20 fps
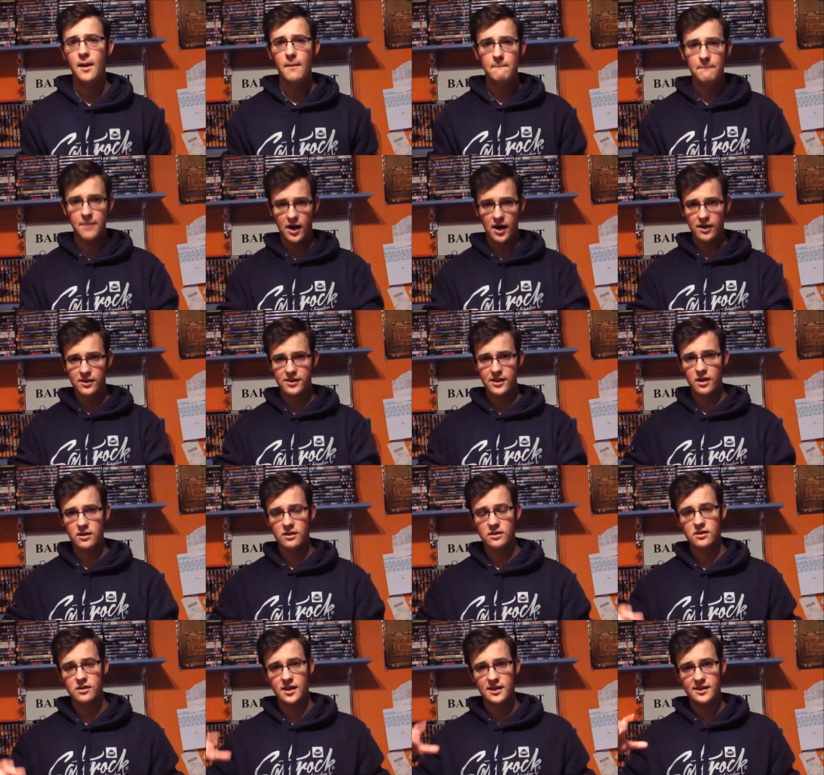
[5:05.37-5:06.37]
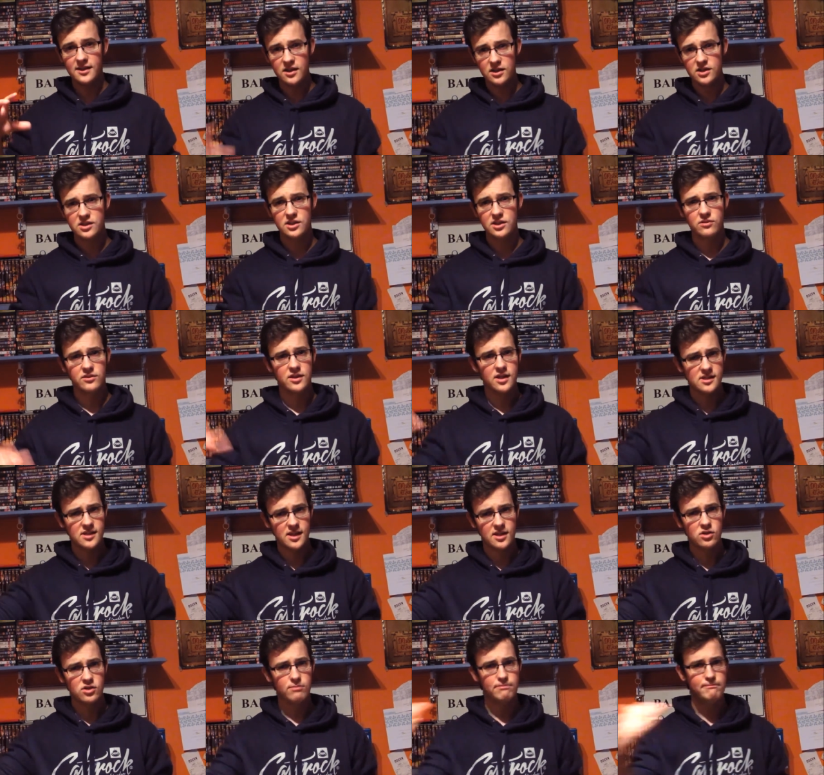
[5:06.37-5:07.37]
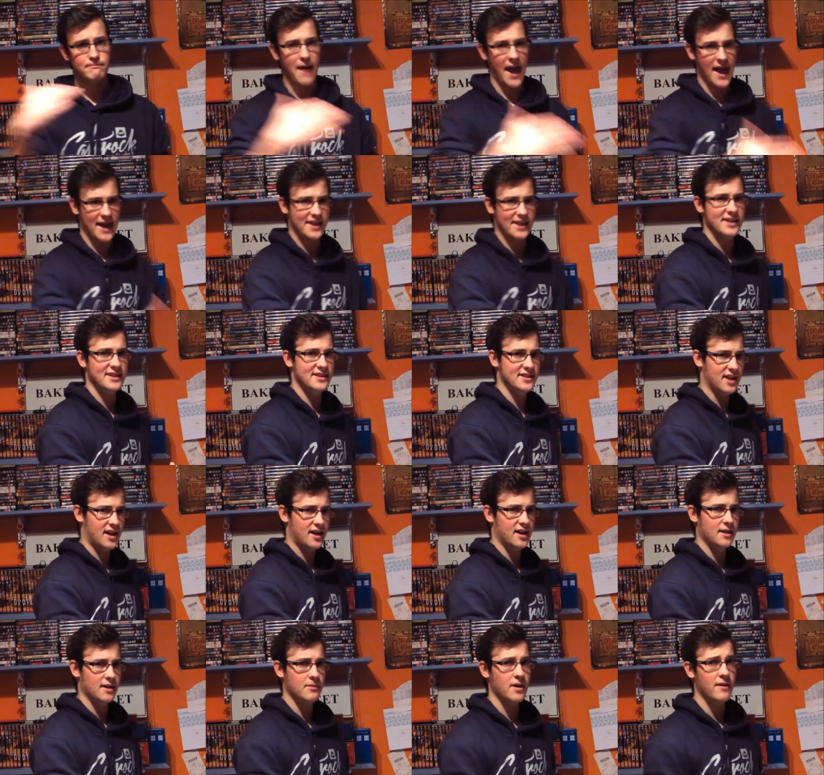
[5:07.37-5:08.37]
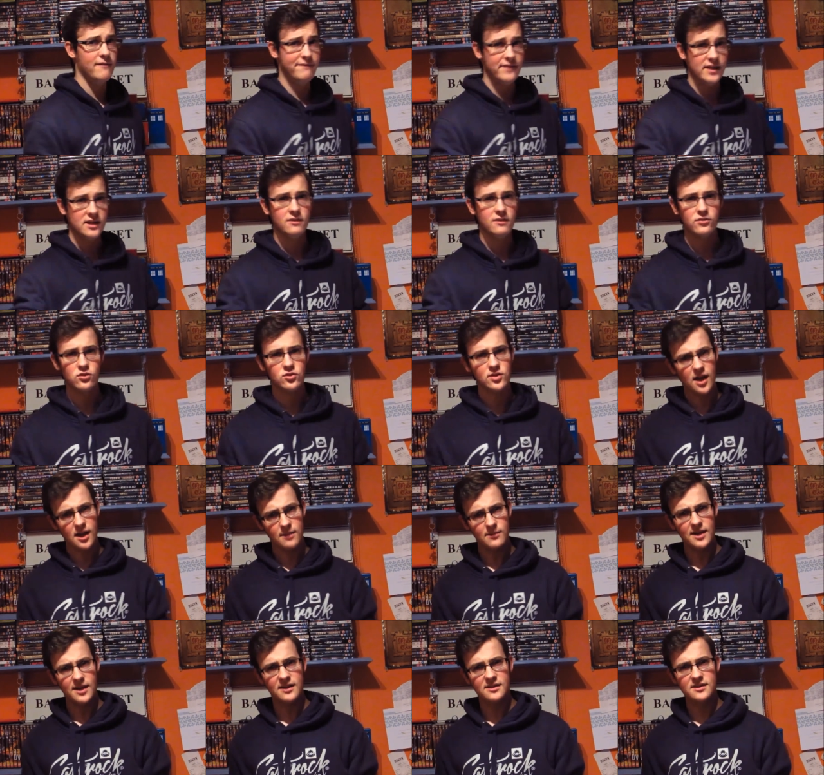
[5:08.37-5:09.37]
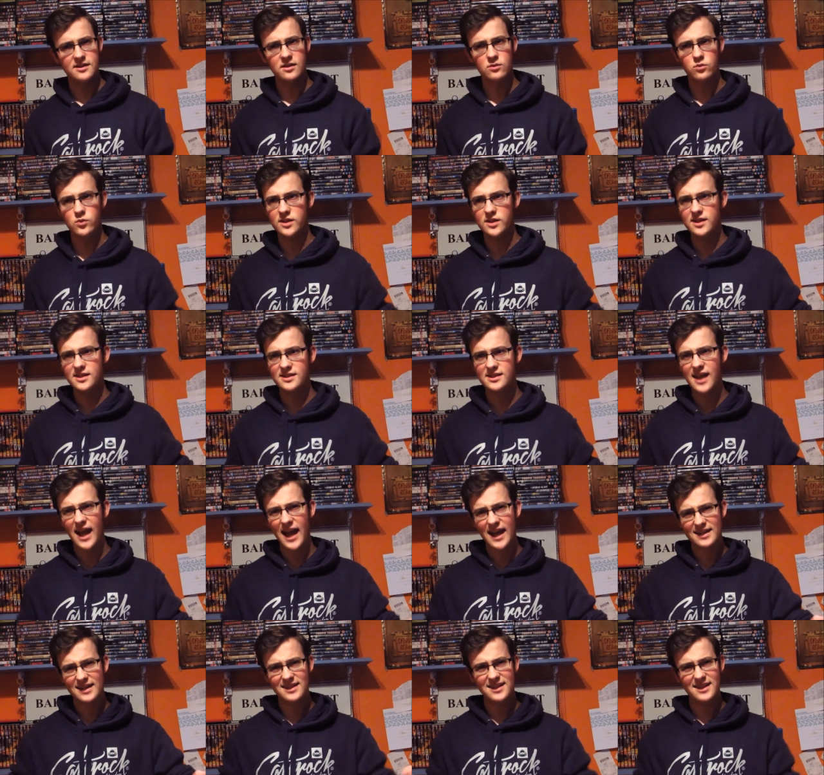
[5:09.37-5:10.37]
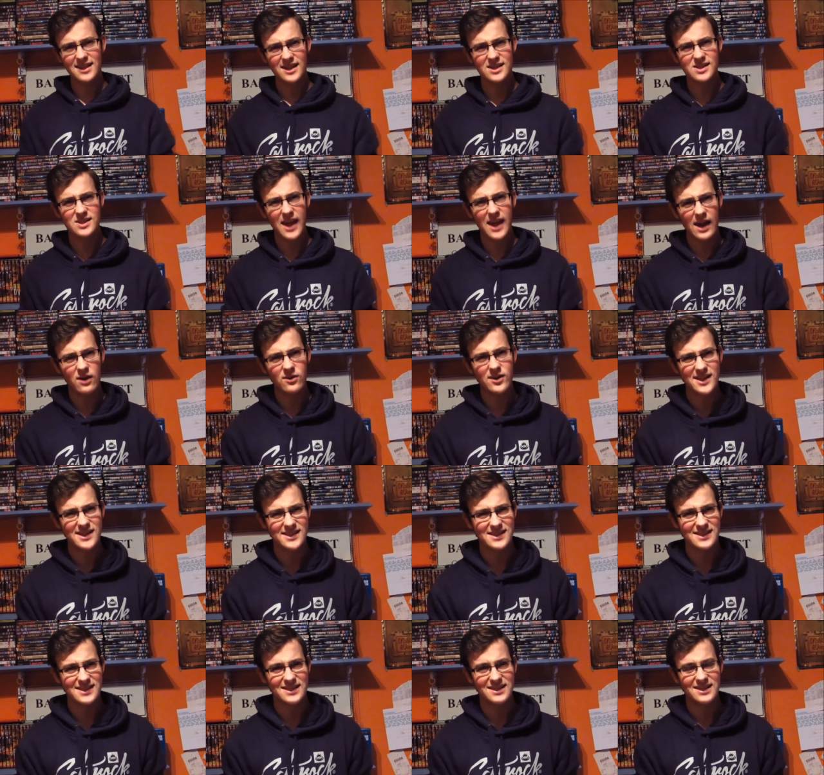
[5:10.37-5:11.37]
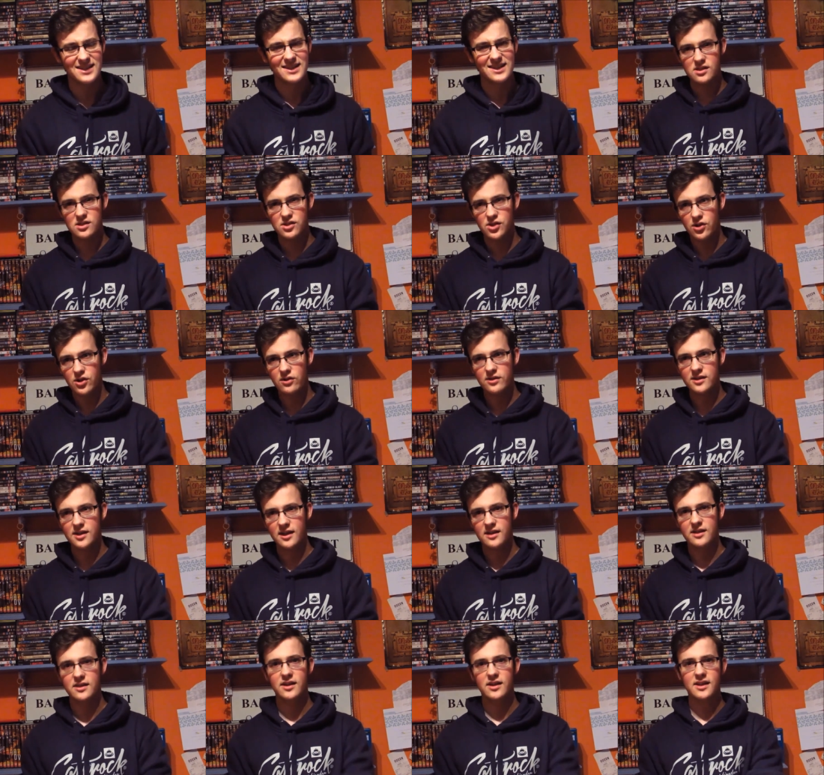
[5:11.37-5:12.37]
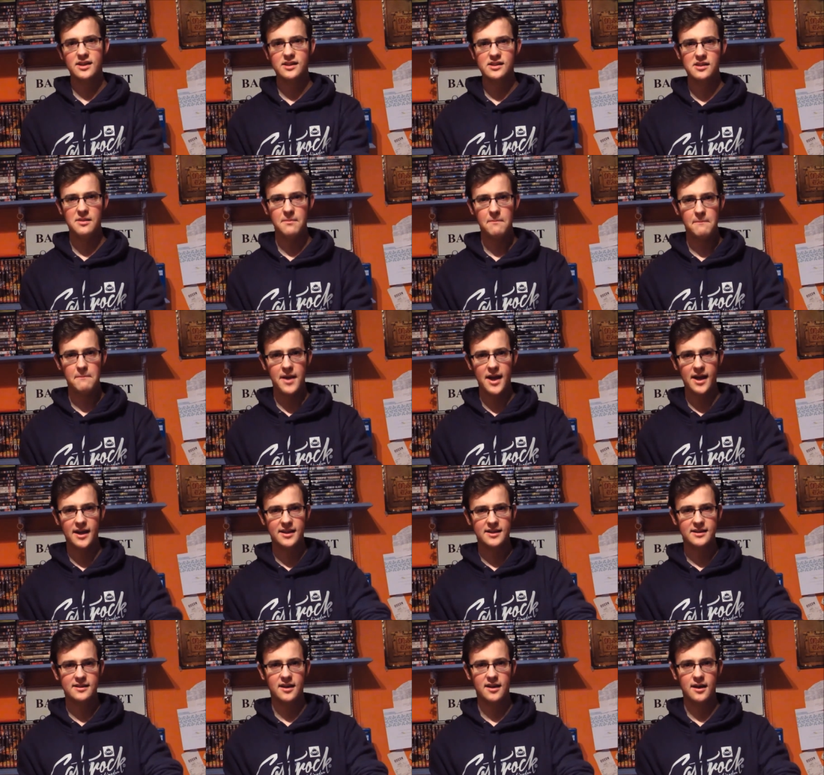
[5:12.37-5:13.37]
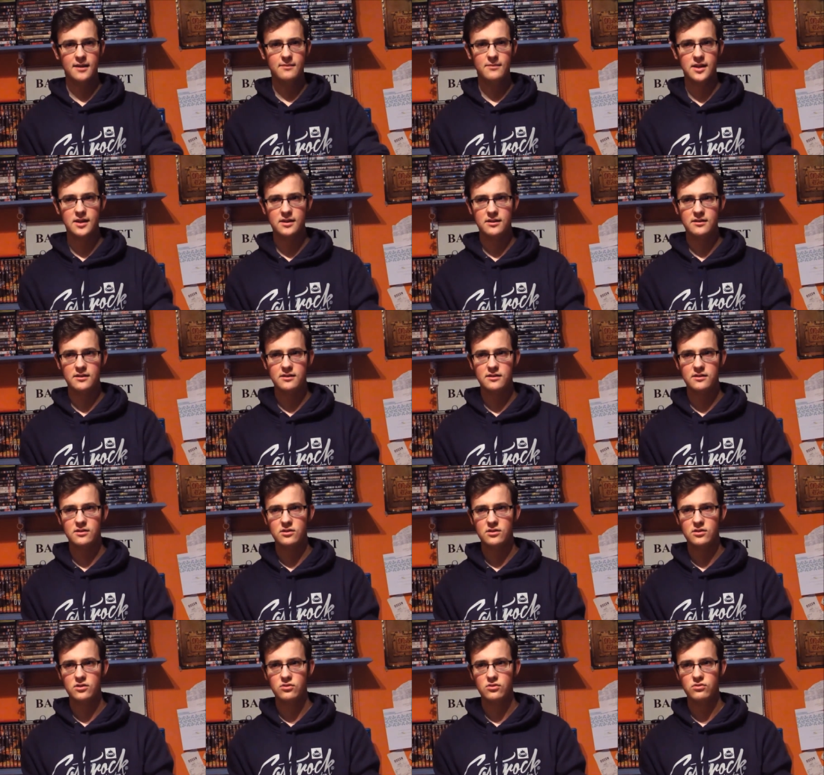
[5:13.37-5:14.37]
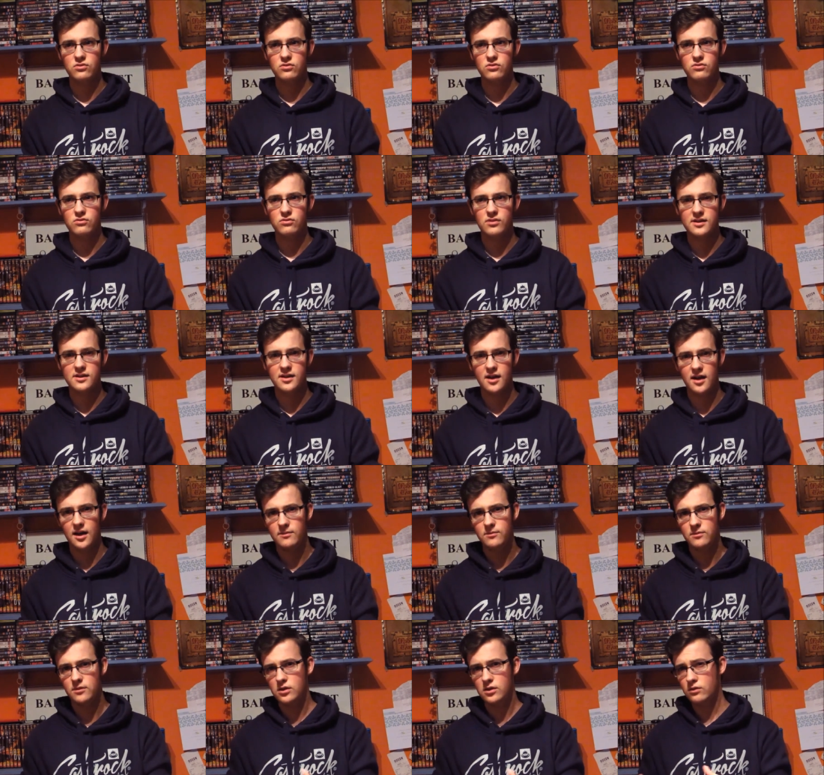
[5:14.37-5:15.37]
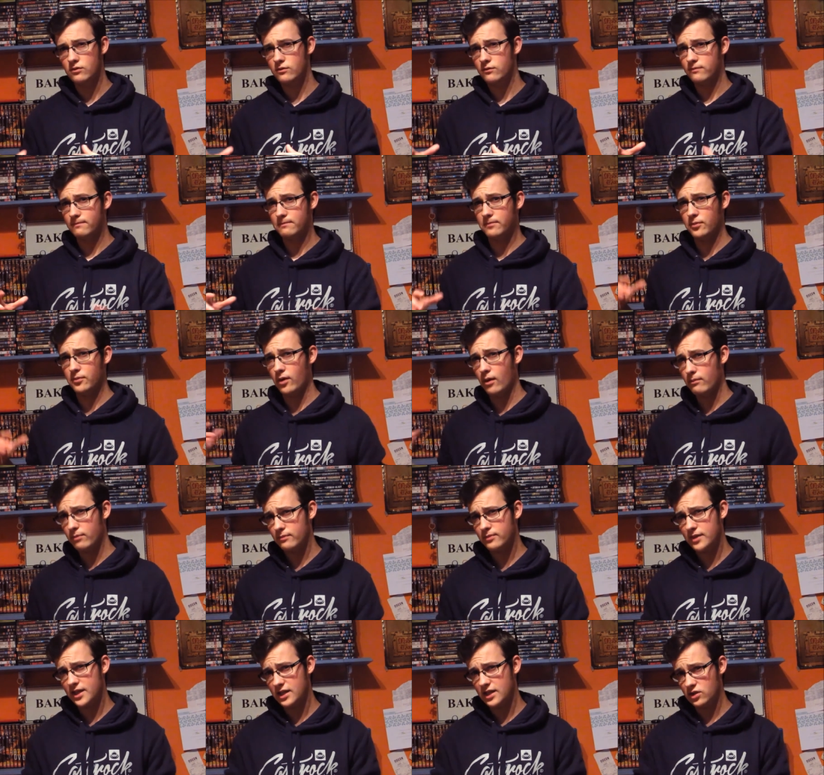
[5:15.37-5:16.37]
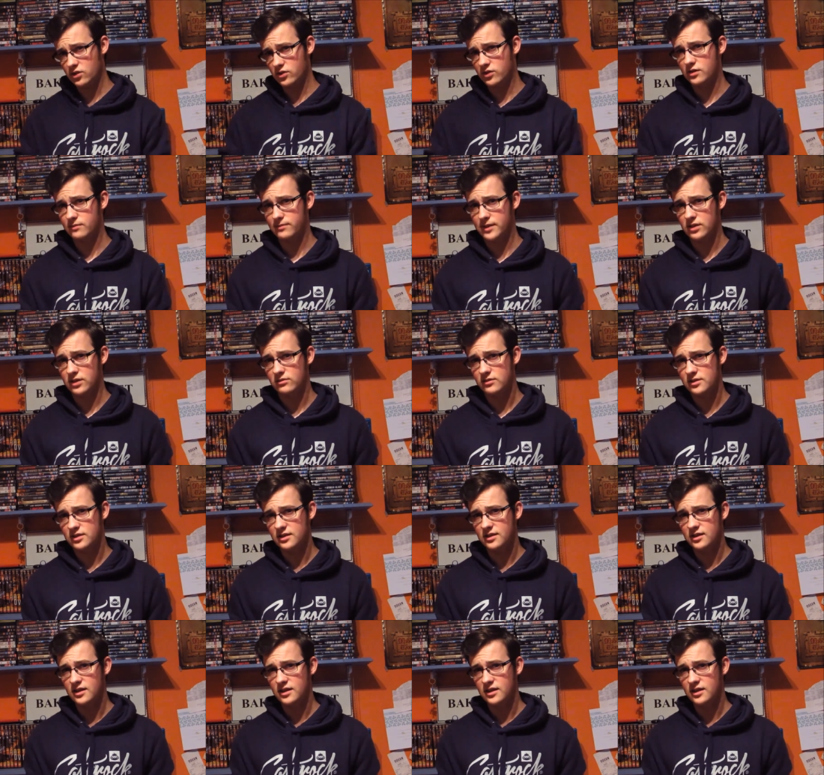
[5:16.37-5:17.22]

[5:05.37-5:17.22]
But then they touch you and they send you back in time and feed off your time energy, which isn't actually that scary, is it? You're not dying, you're getting sent back in time into a time you've probably learnt about.